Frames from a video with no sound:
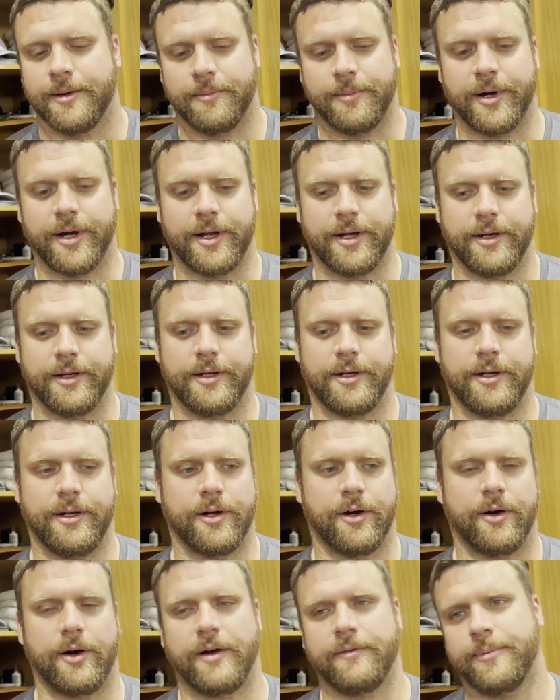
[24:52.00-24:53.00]
But, you
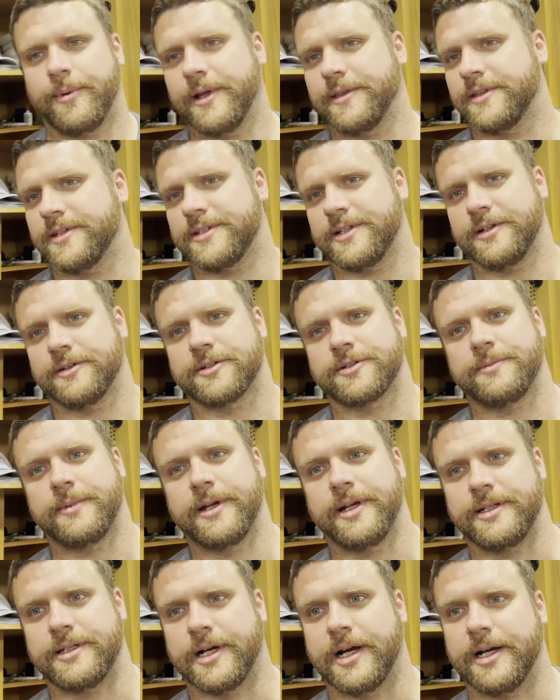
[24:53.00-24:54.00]
know, I've played the Steelers
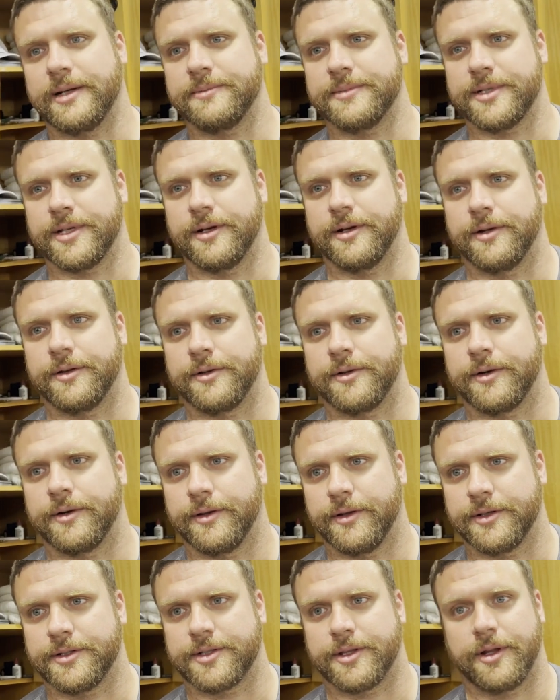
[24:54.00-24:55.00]
many times. You
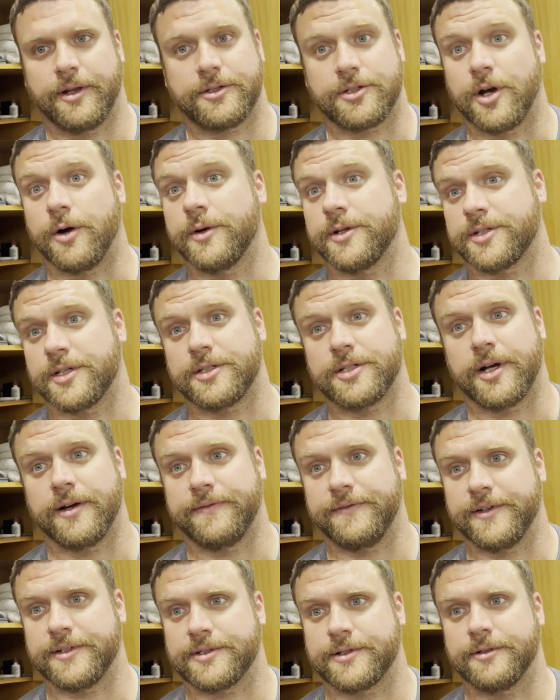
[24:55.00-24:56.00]
know, it's always a
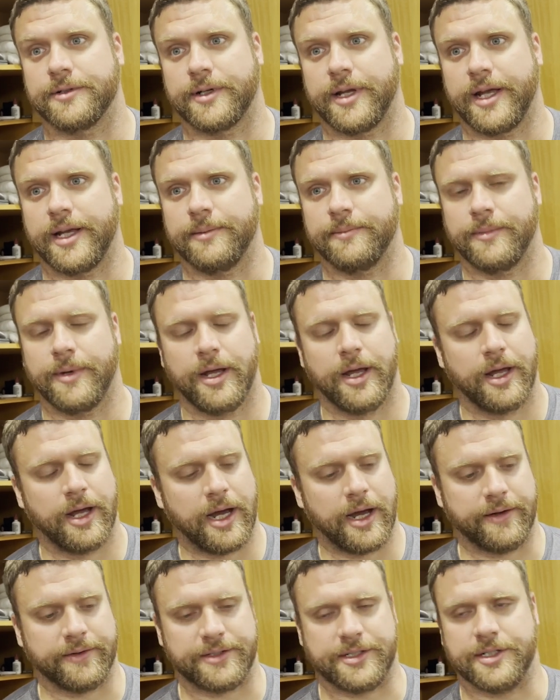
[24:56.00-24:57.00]
tough physical game,
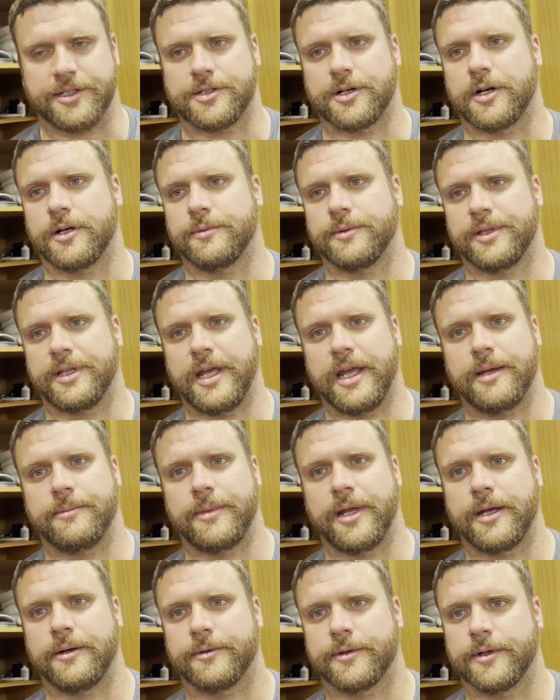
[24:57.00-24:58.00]
obviously starting with
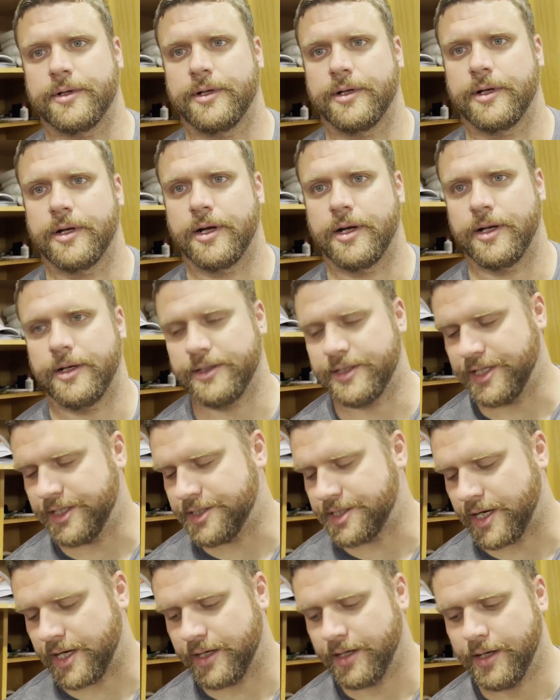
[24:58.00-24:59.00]
Cam Hayward and
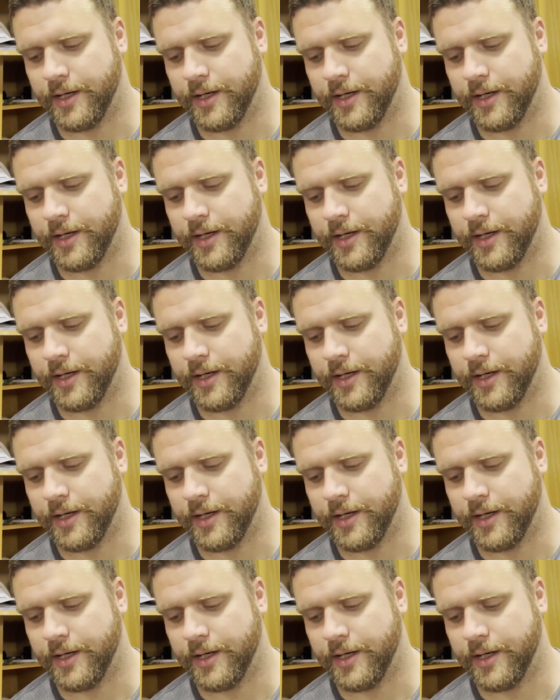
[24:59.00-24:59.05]
TJ.